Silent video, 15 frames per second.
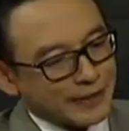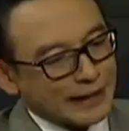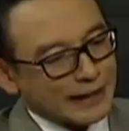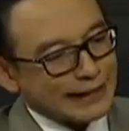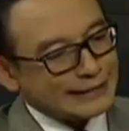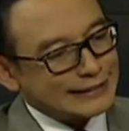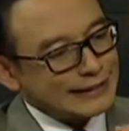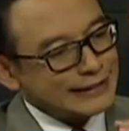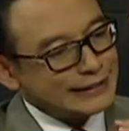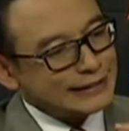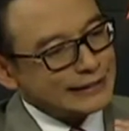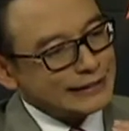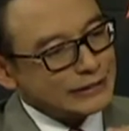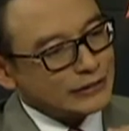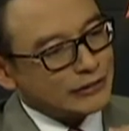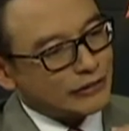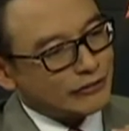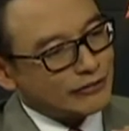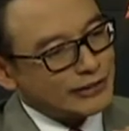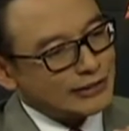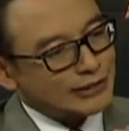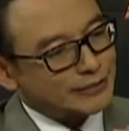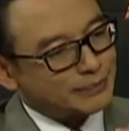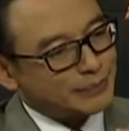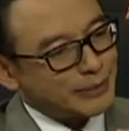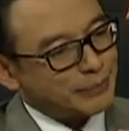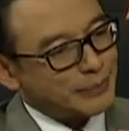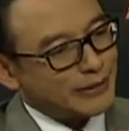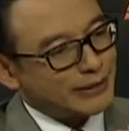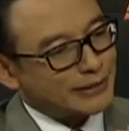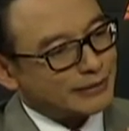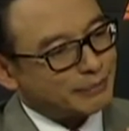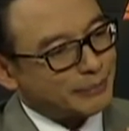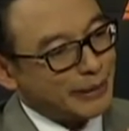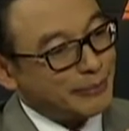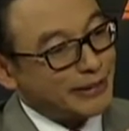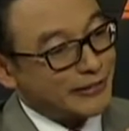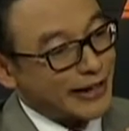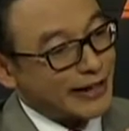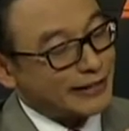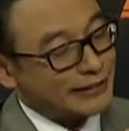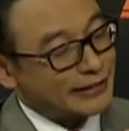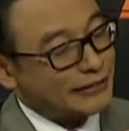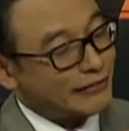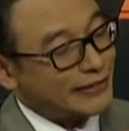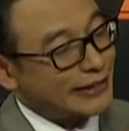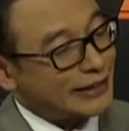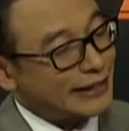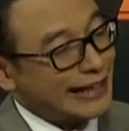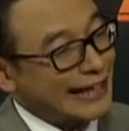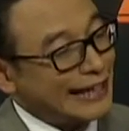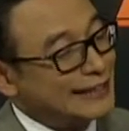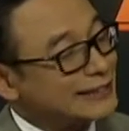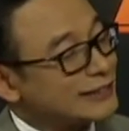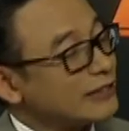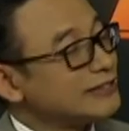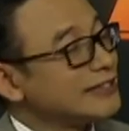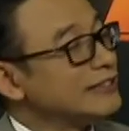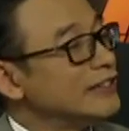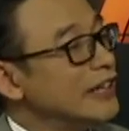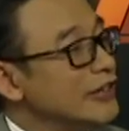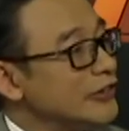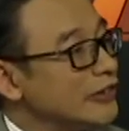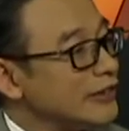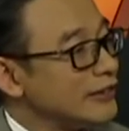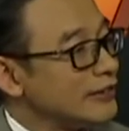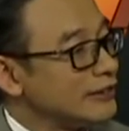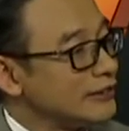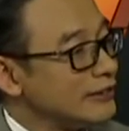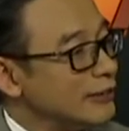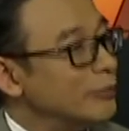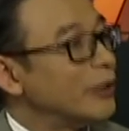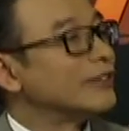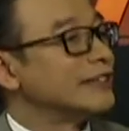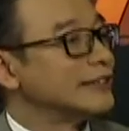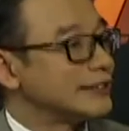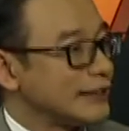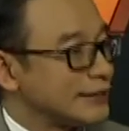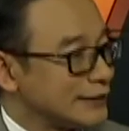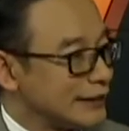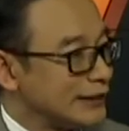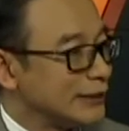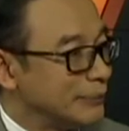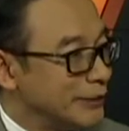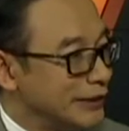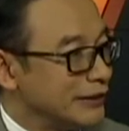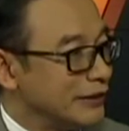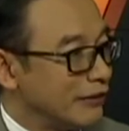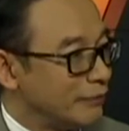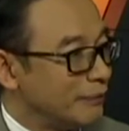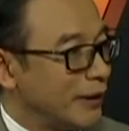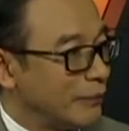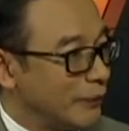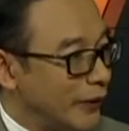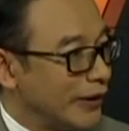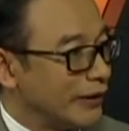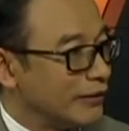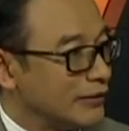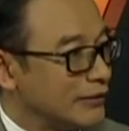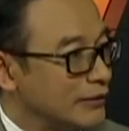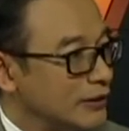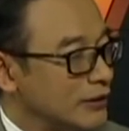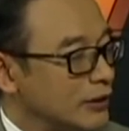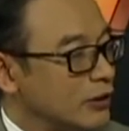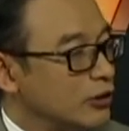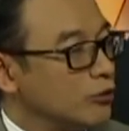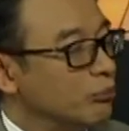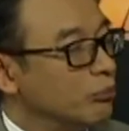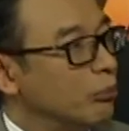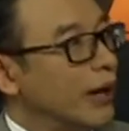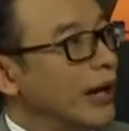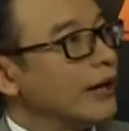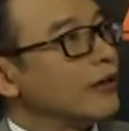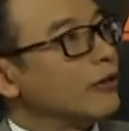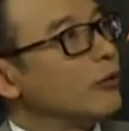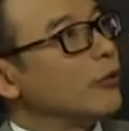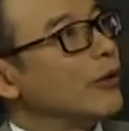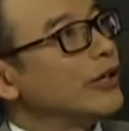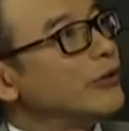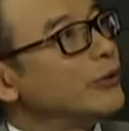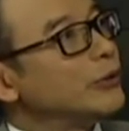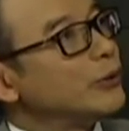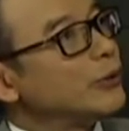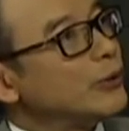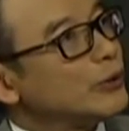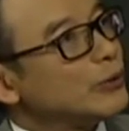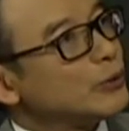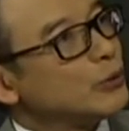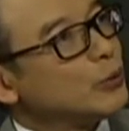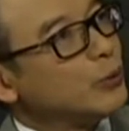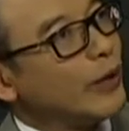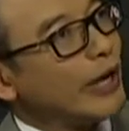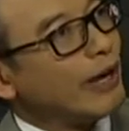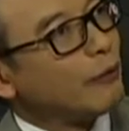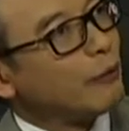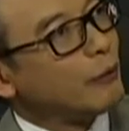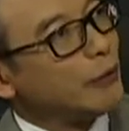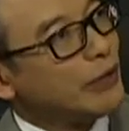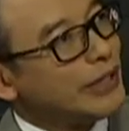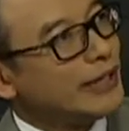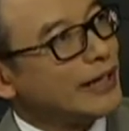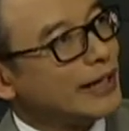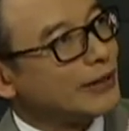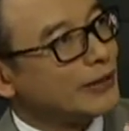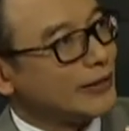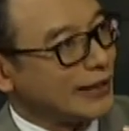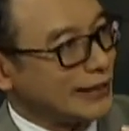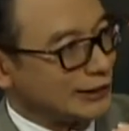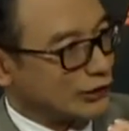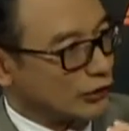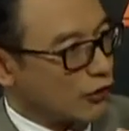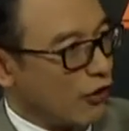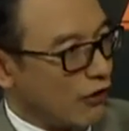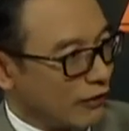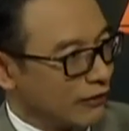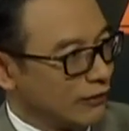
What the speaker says: It's easy to convince people, maybe relatively, in Southeast Asia about the sustainability of palm oil. But when you go to where we are not as strong,